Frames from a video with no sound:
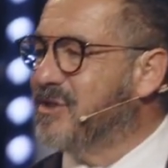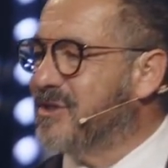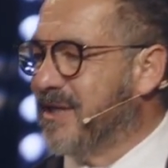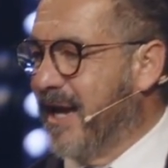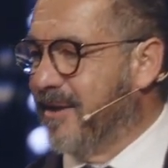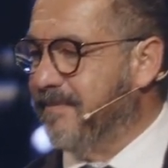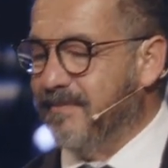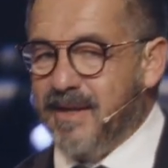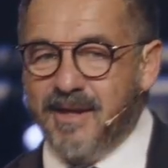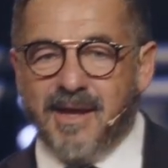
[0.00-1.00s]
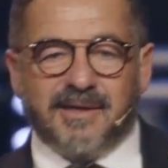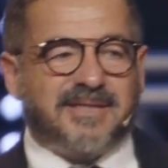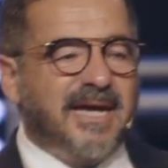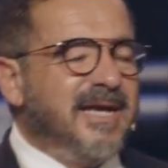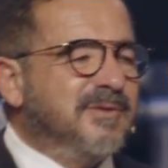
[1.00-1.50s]
sin?
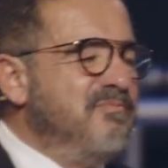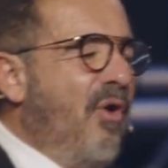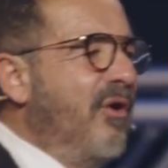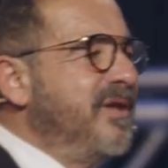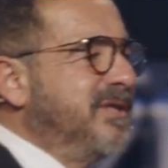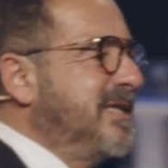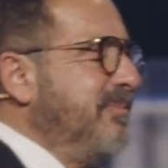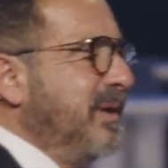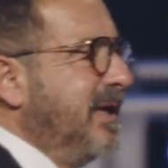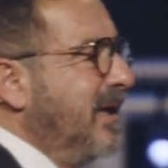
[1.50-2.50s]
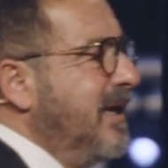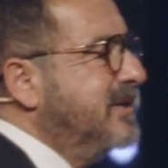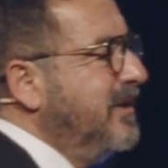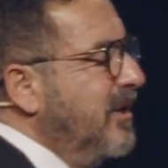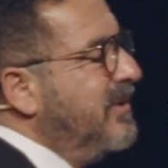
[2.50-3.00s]
Sin is more than simply a
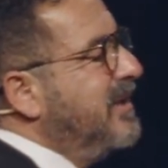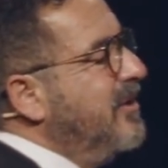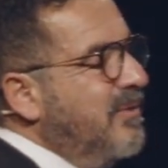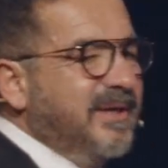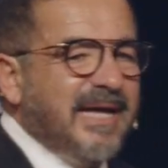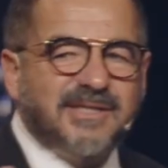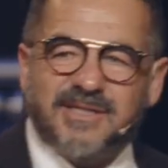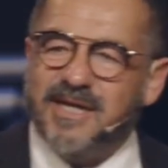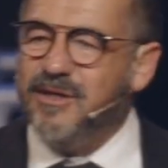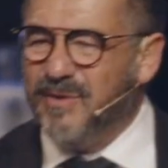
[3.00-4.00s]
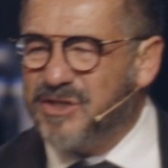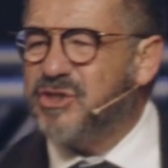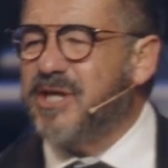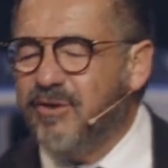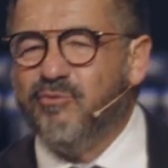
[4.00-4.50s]
list. You know what
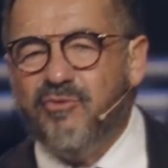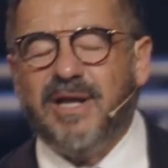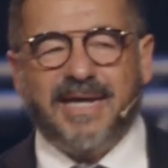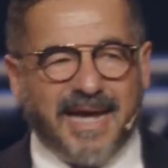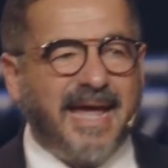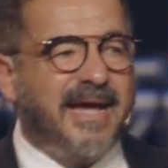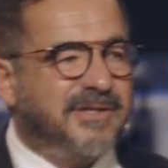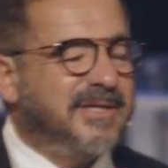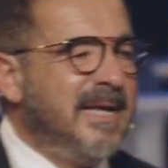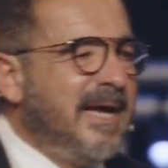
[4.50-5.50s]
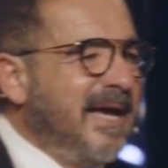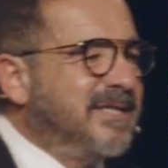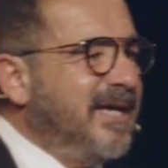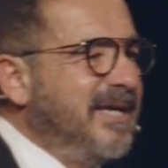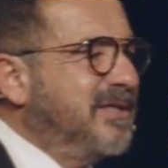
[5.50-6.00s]
sin really is?
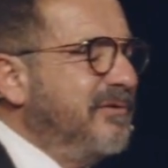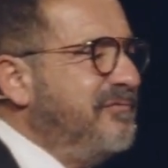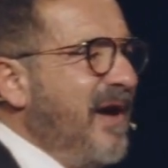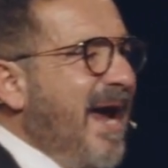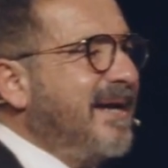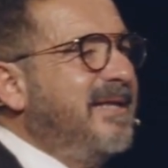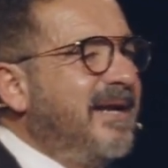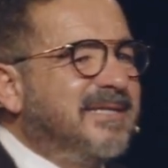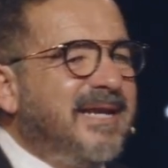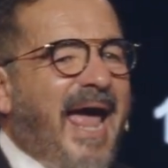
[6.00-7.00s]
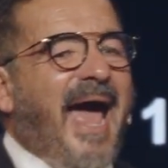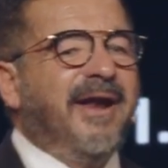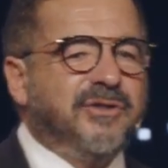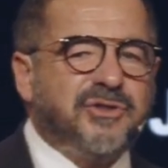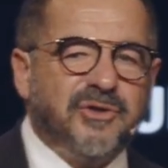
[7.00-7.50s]
Is the fact that it's an
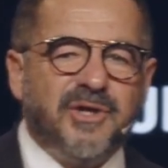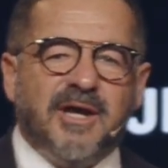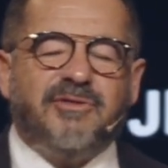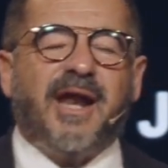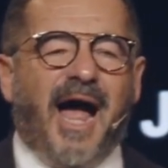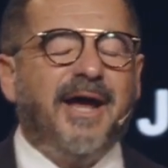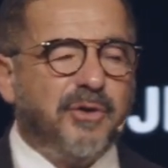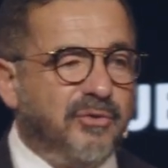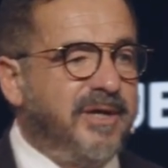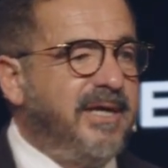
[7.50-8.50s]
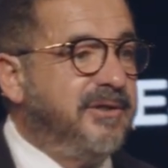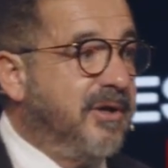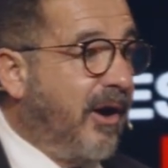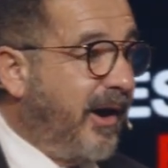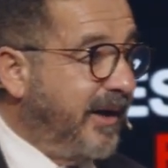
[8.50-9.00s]
attitude that I don't need
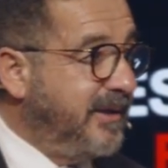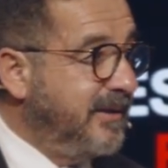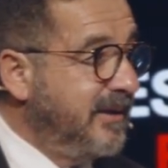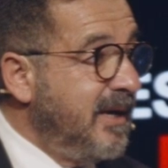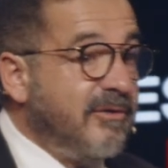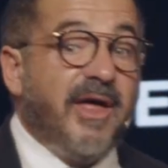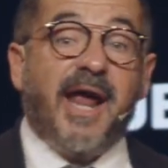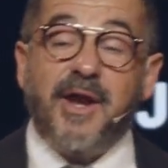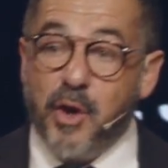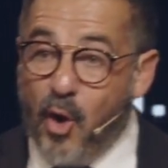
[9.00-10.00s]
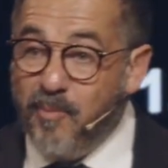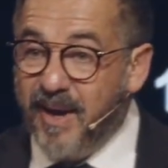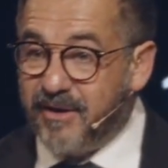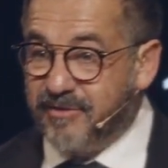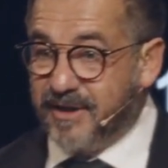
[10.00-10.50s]
God. that I know
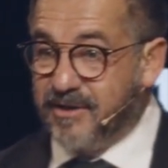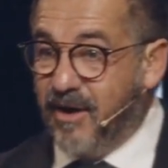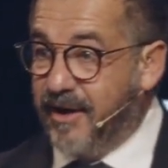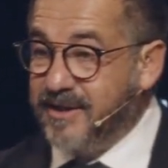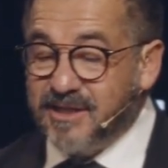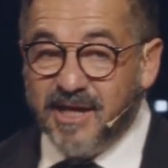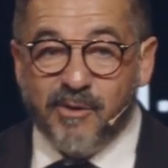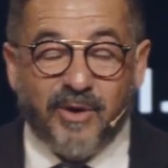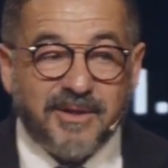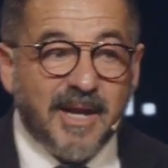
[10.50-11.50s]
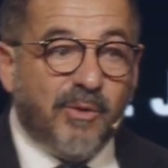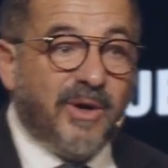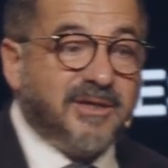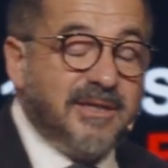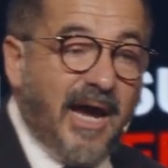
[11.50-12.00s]
better than God. Isn't
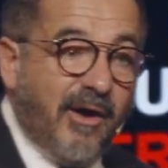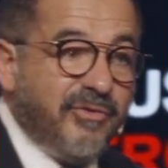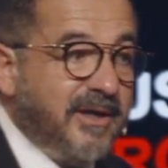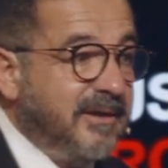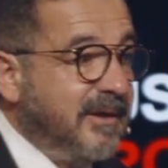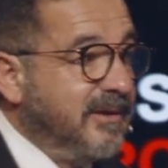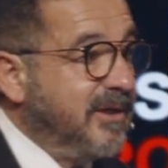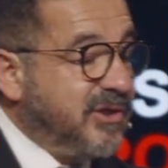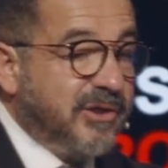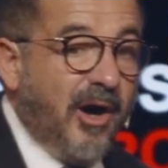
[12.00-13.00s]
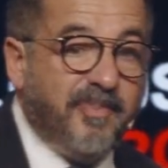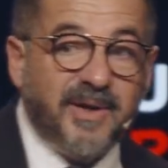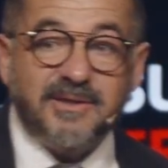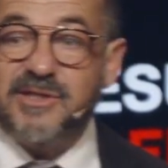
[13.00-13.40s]
that how the serpent